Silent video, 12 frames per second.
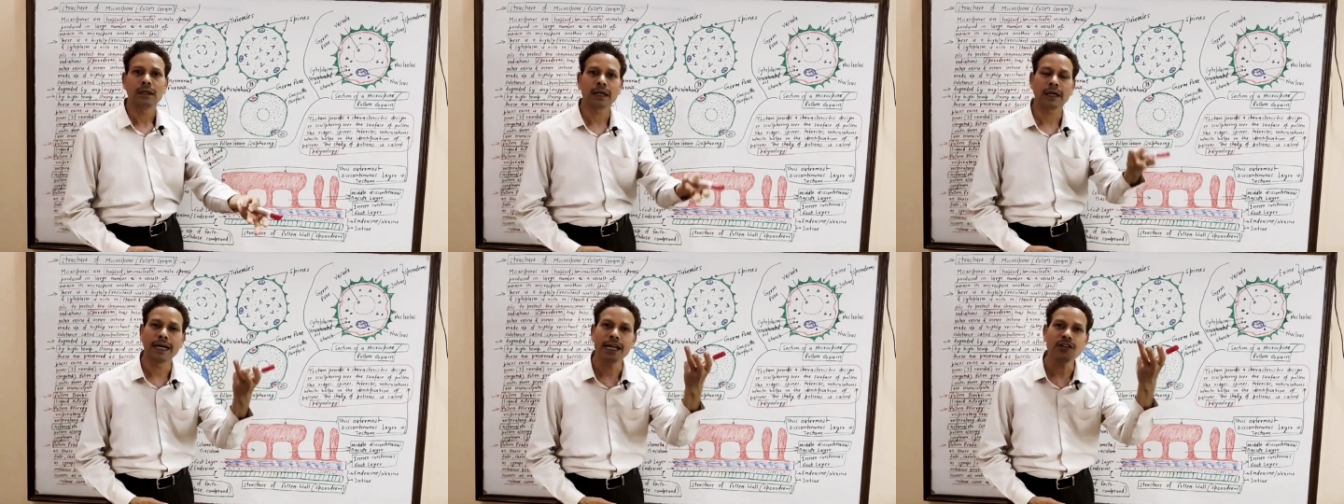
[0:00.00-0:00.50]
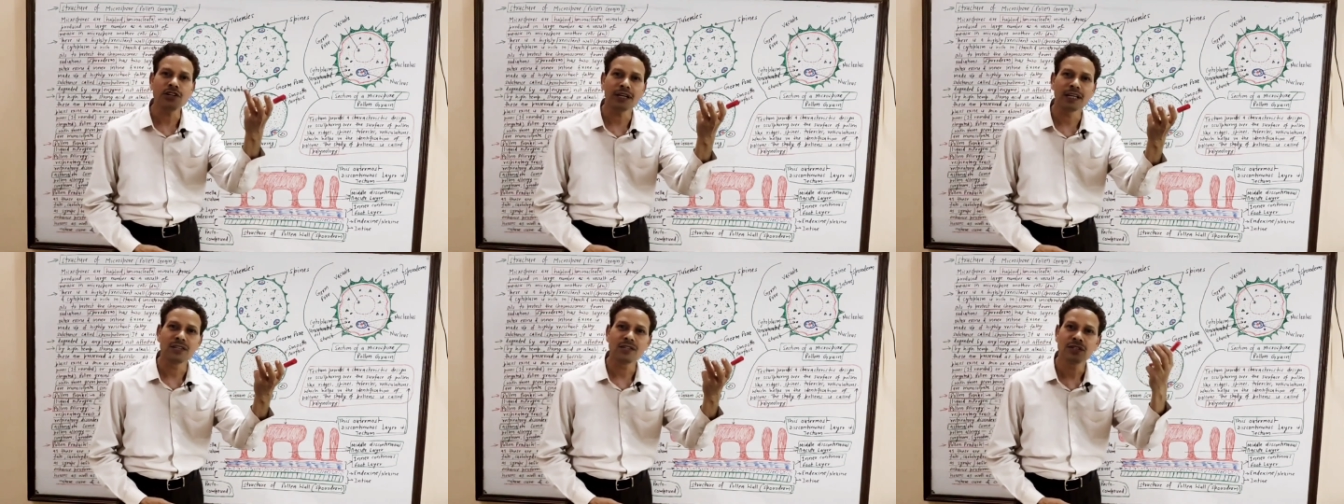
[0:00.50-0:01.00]
The
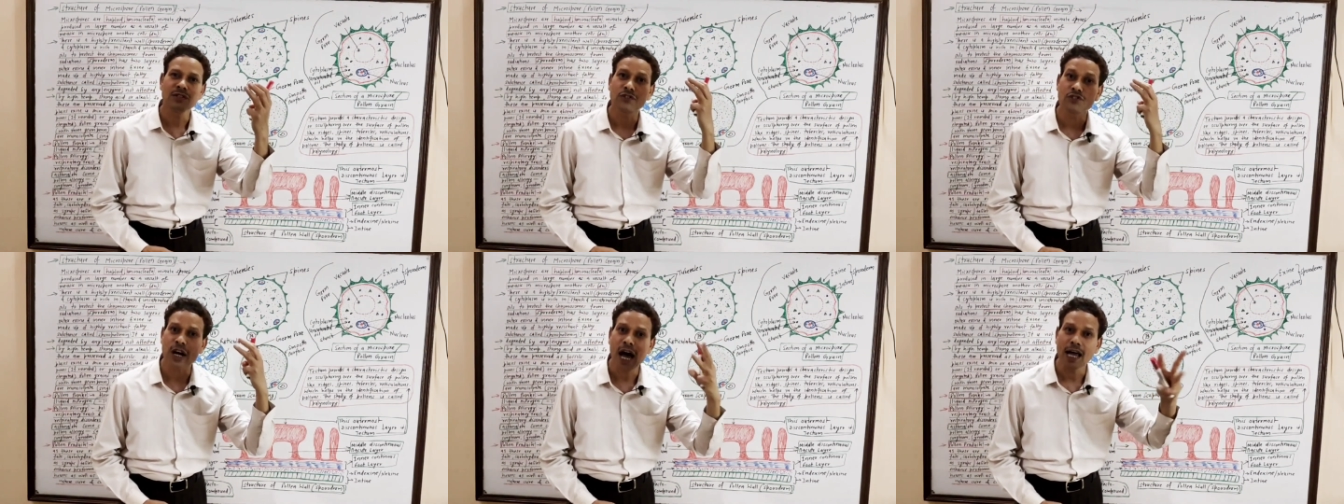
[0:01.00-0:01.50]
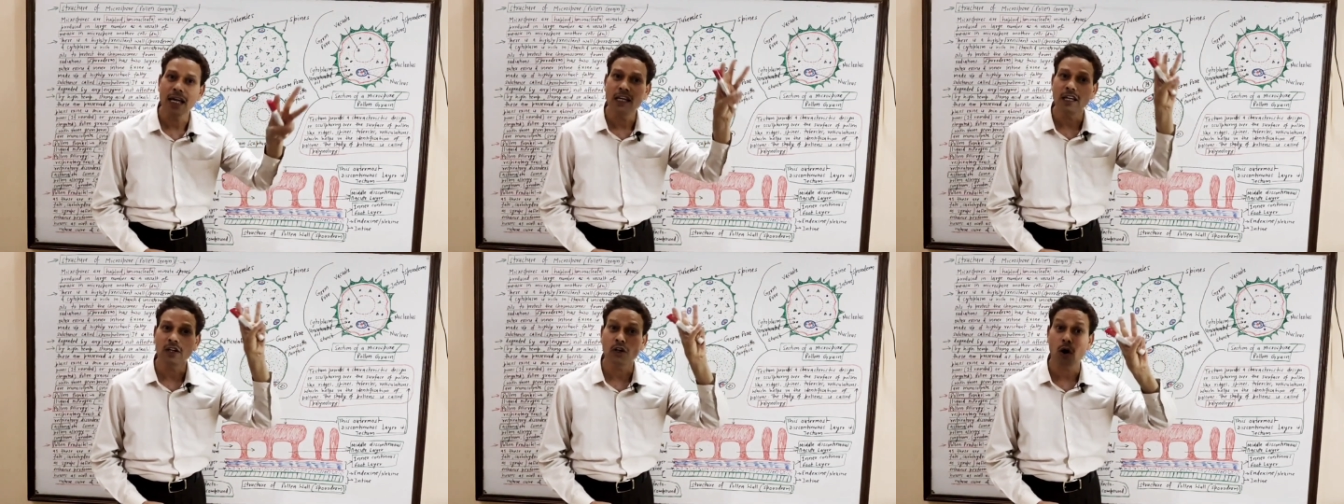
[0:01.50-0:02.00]
condition is
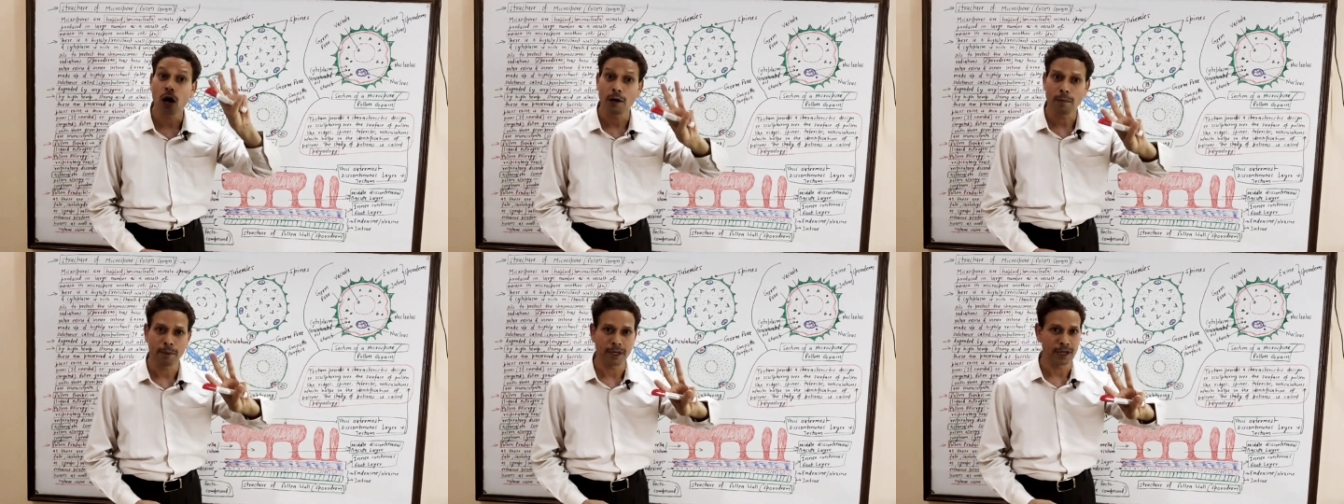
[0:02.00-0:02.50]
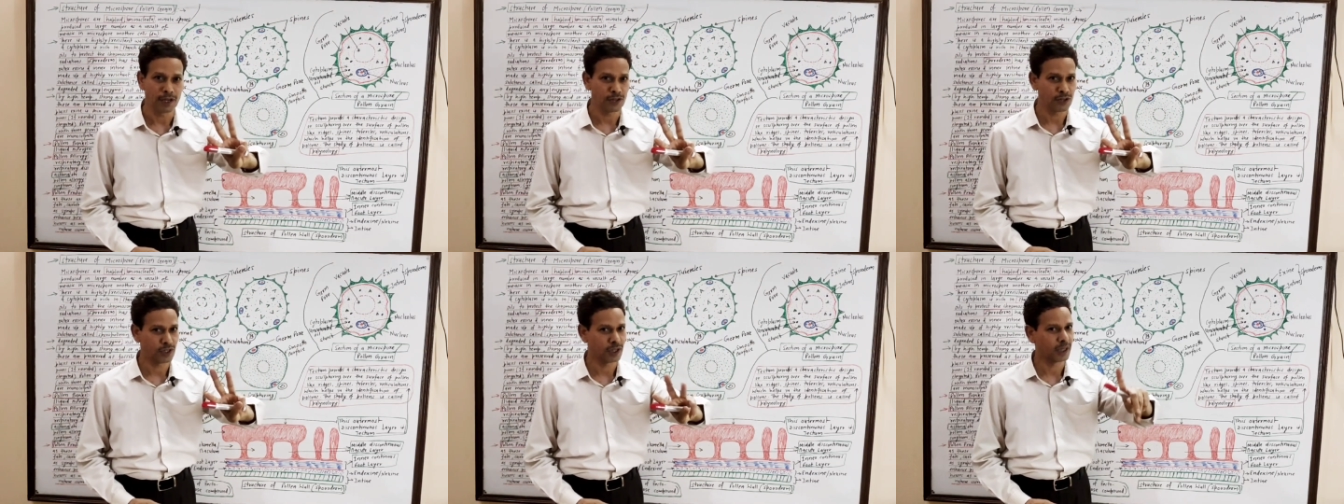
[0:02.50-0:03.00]

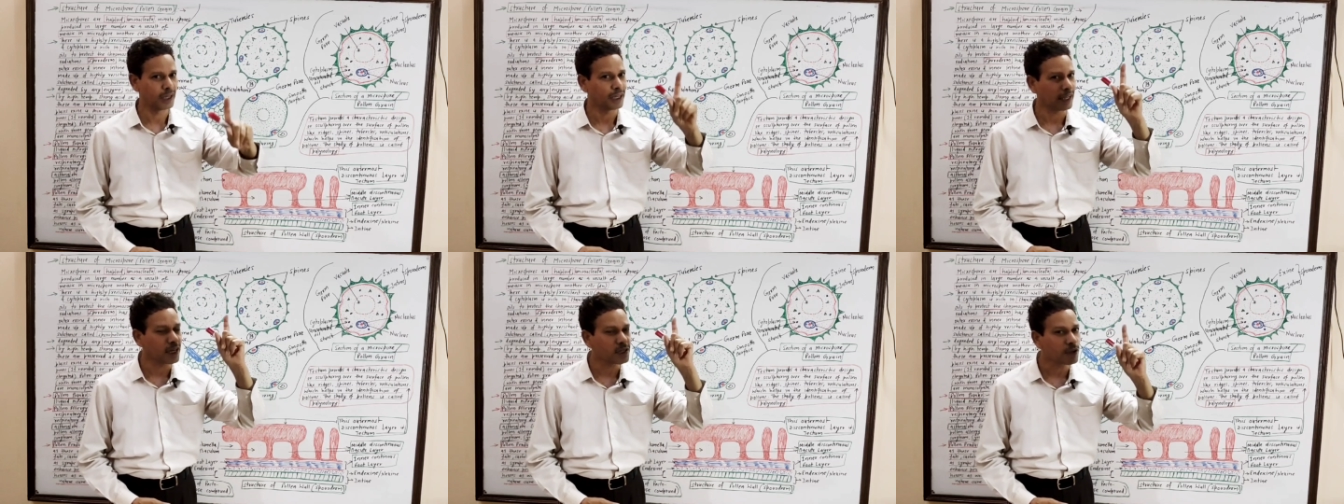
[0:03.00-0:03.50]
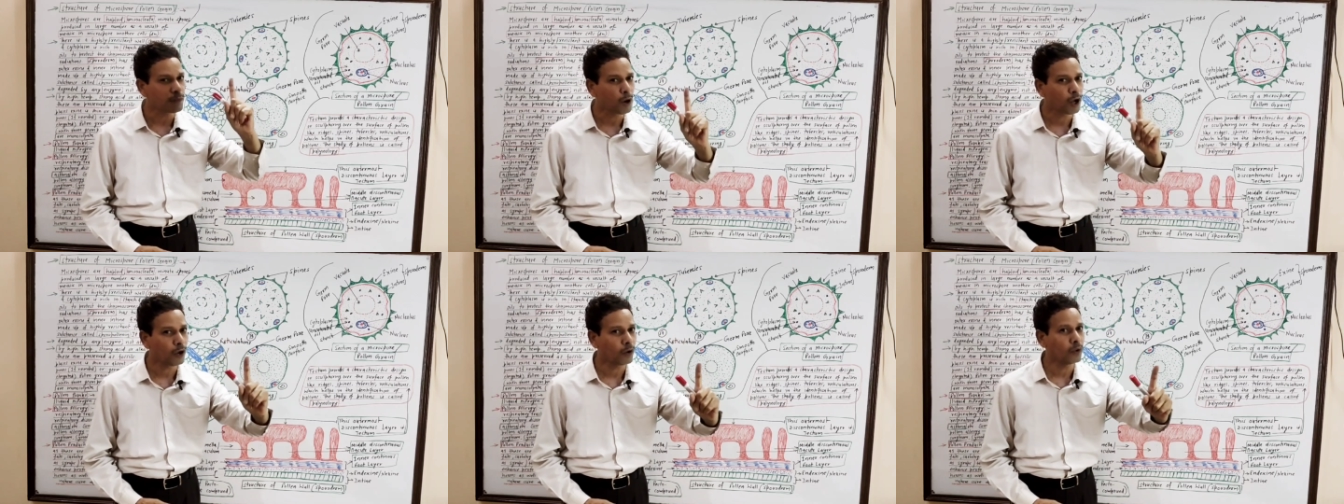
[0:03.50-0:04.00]
tricolpate. In case of
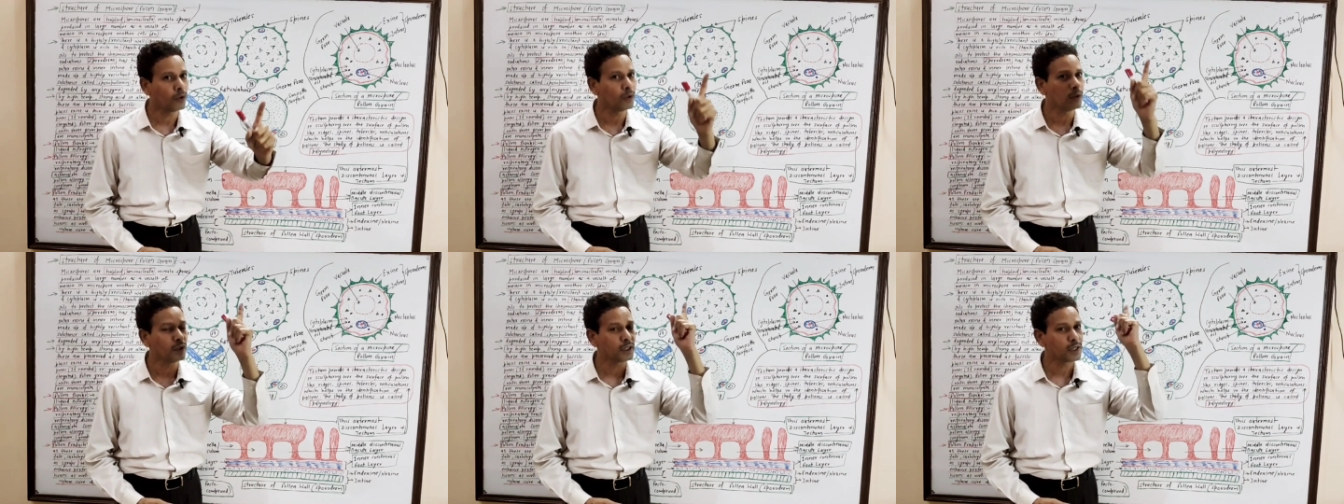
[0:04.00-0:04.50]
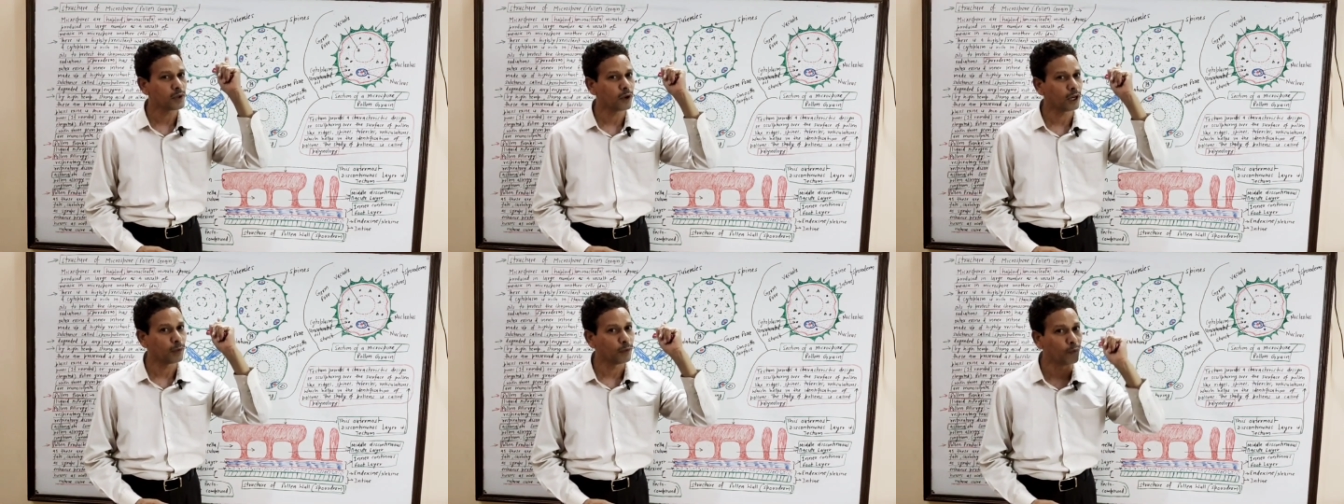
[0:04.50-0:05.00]
monocotes,
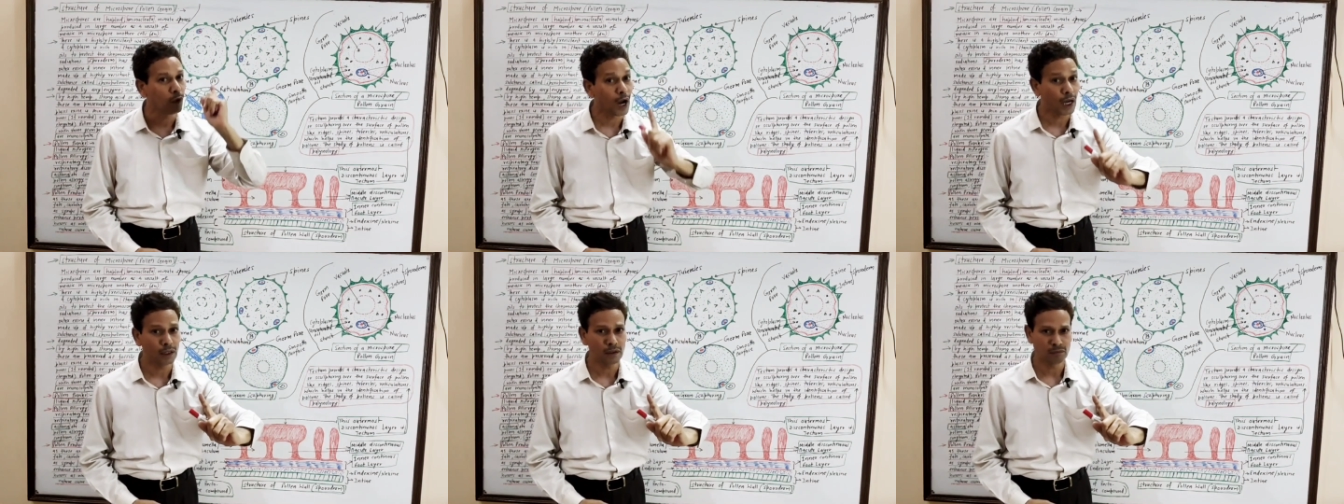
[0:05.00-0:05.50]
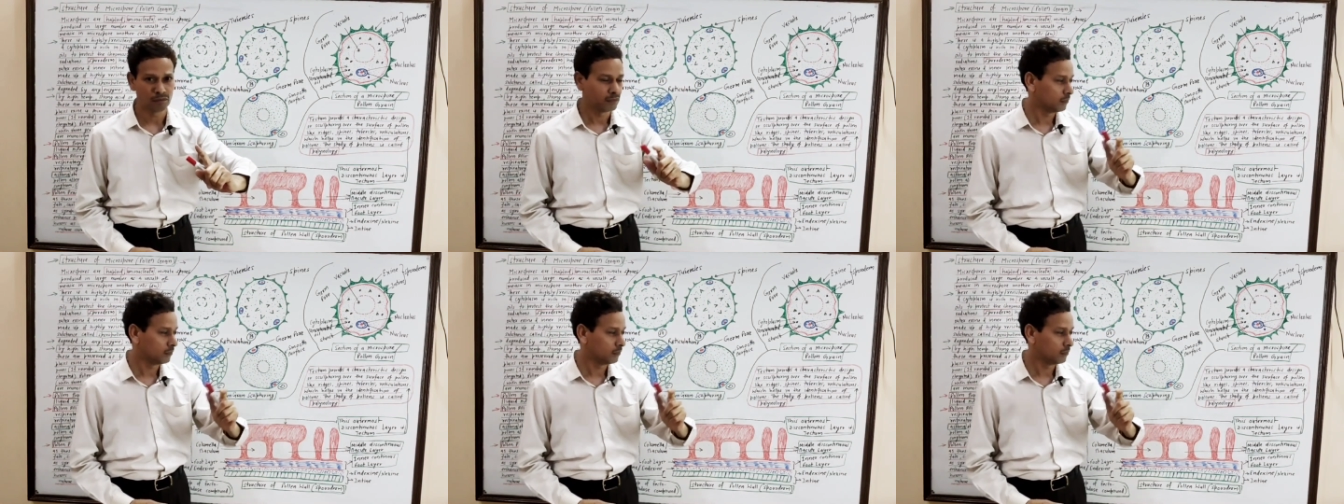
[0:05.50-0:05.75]
only one